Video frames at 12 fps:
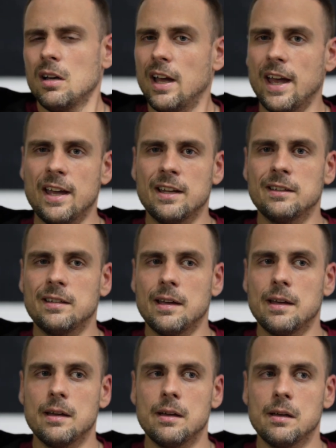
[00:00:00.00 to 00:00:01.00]
And
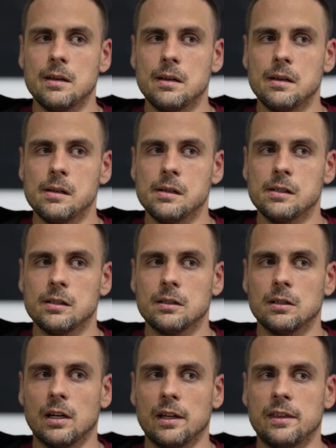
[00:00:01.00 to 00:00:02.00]

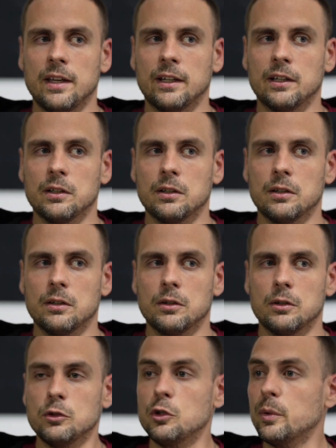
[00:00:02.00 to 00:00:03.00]
I think
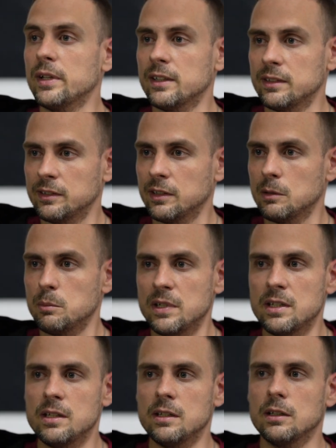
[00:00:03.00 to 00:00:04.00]
doing this is going to
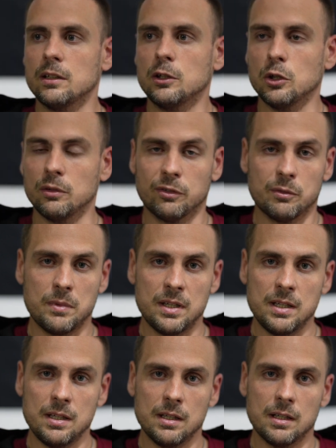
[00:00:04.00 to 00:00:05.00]
be good for
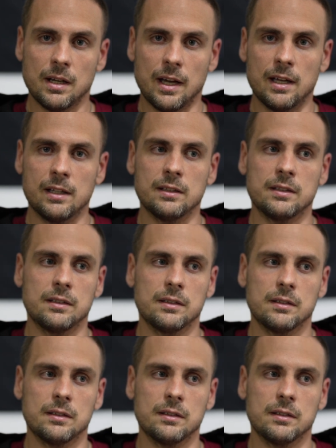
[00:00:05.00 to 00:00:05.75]
me. And